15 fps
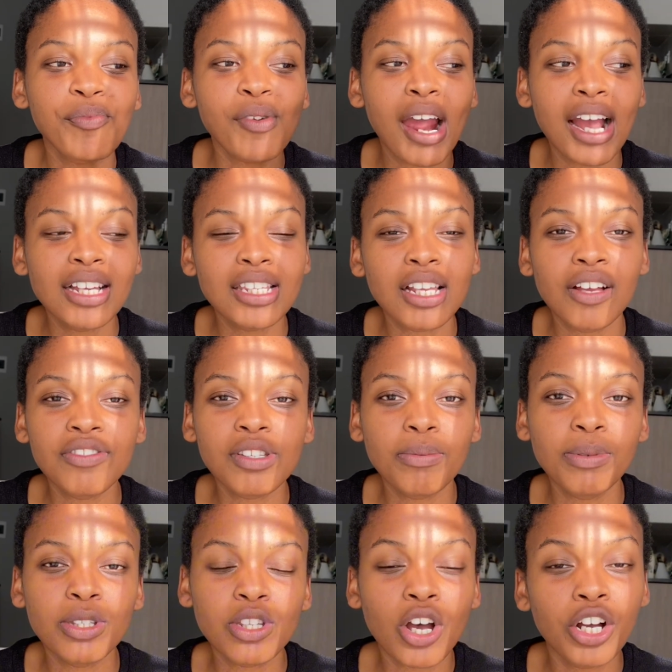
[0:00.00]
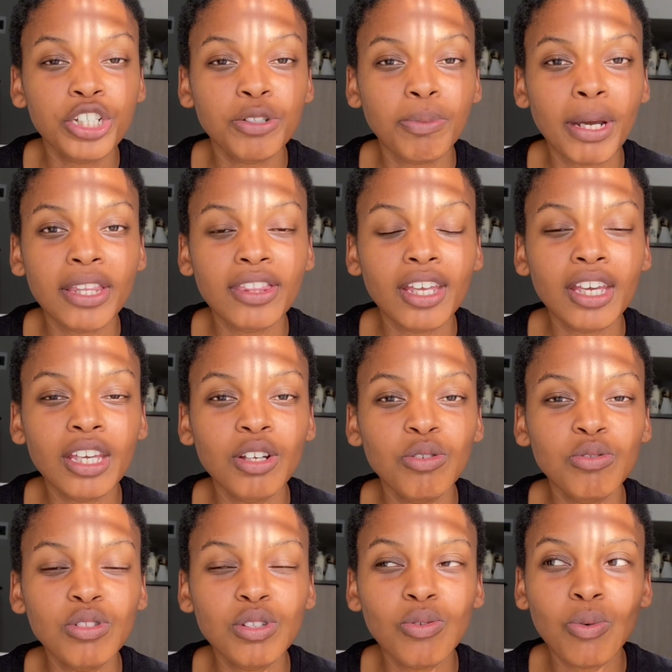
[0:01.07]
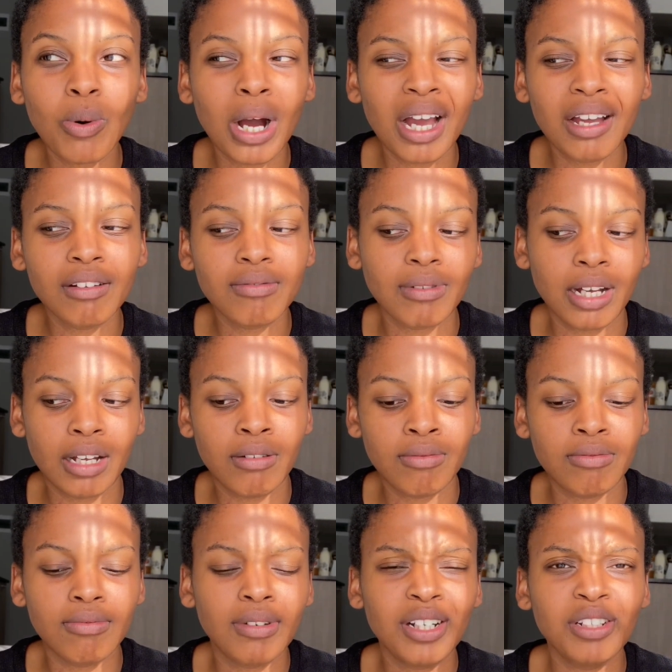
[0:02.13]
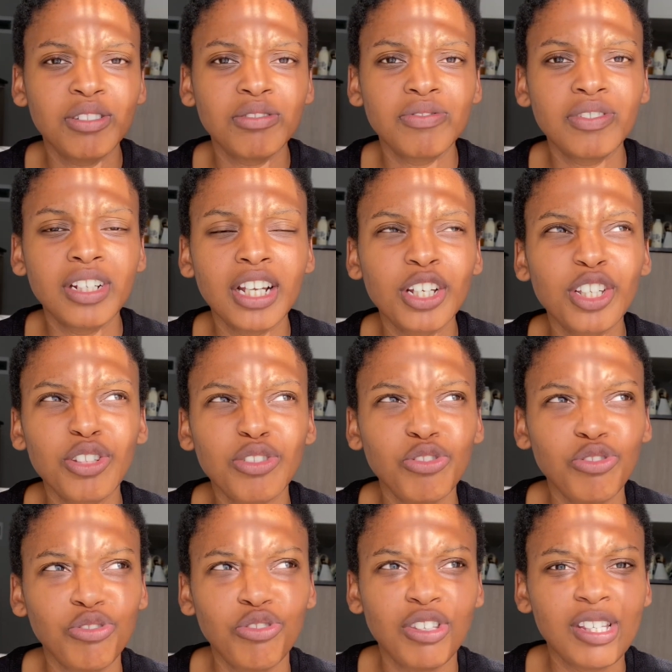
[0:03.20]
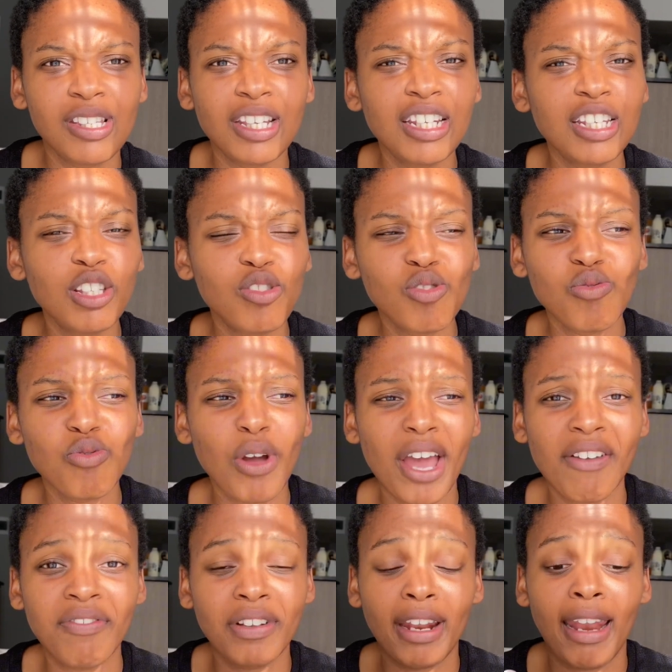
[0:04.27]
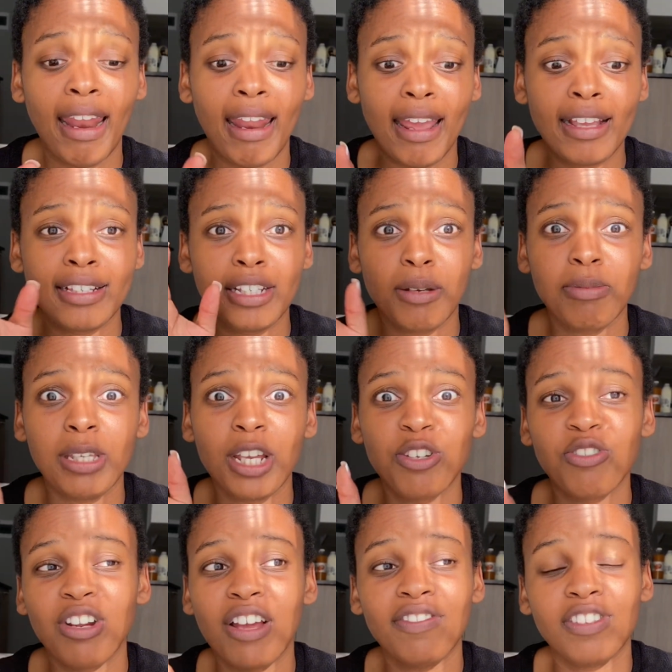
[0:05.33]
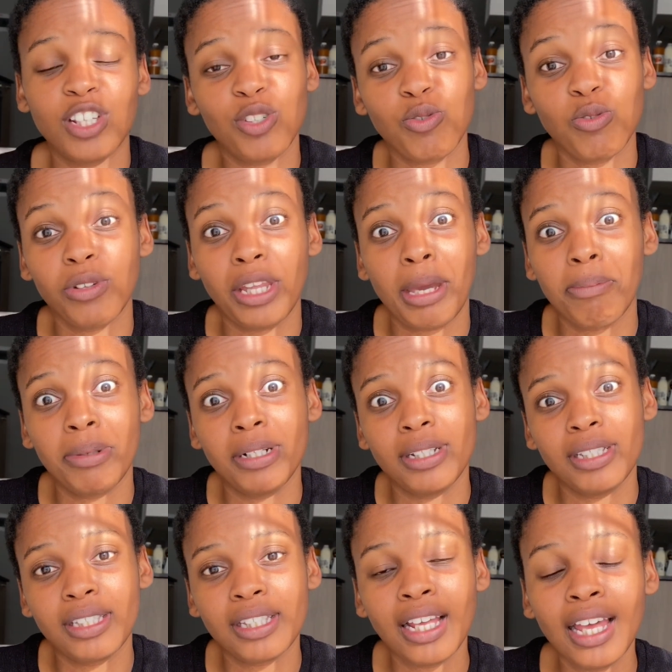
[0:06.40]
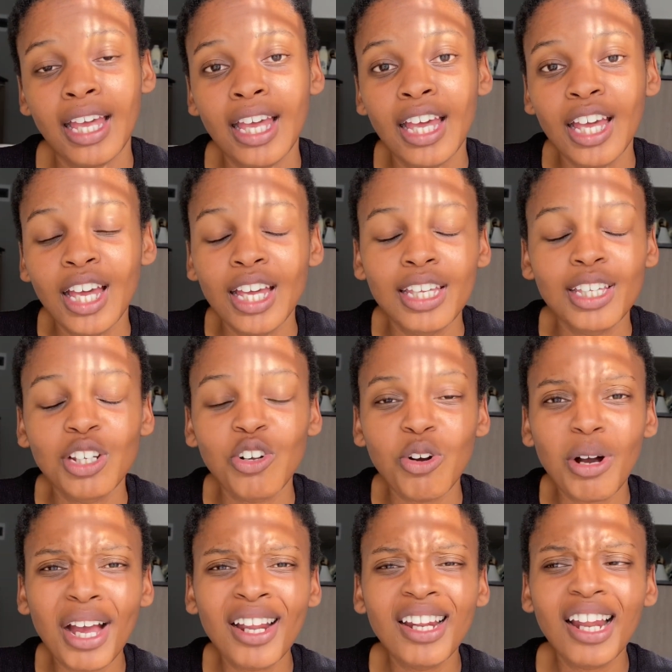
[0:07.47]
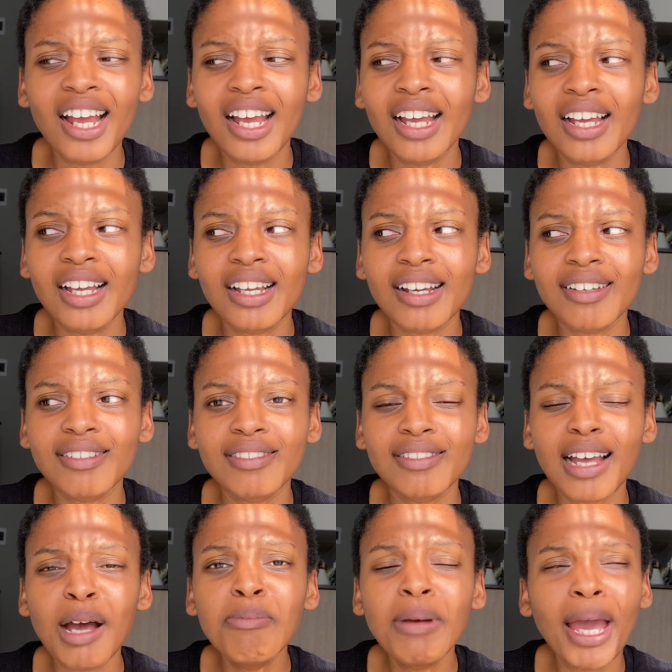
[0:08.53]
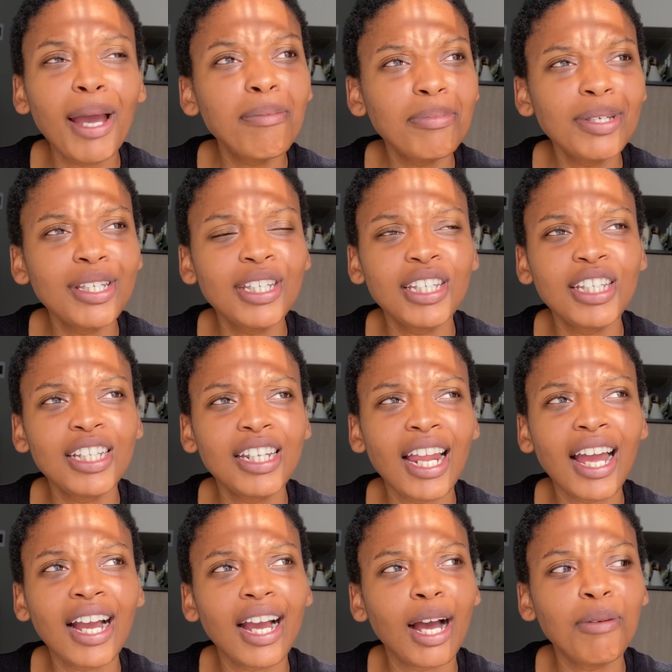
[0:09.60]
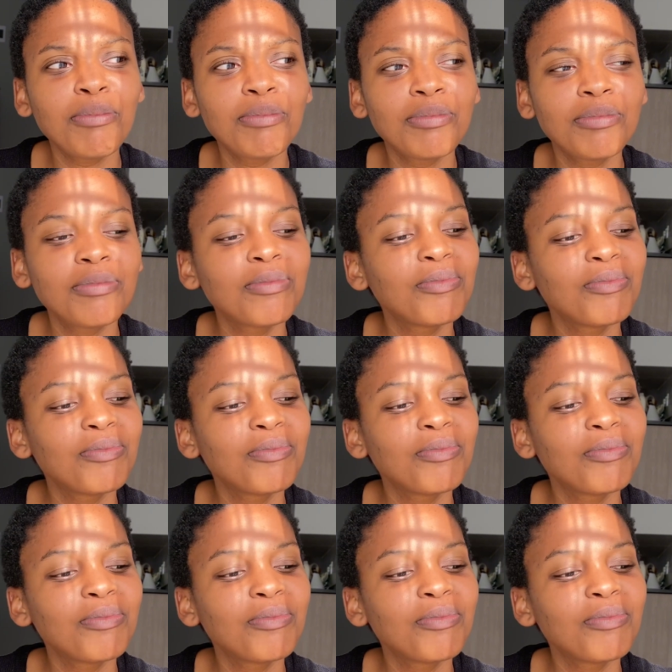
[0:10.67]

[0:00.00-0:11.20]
I self-sabotage by thinking, Guti, why do you feel like there's a need to have a chapter in your life that's called happiness, you know? And like, I'm happy. Like, I'm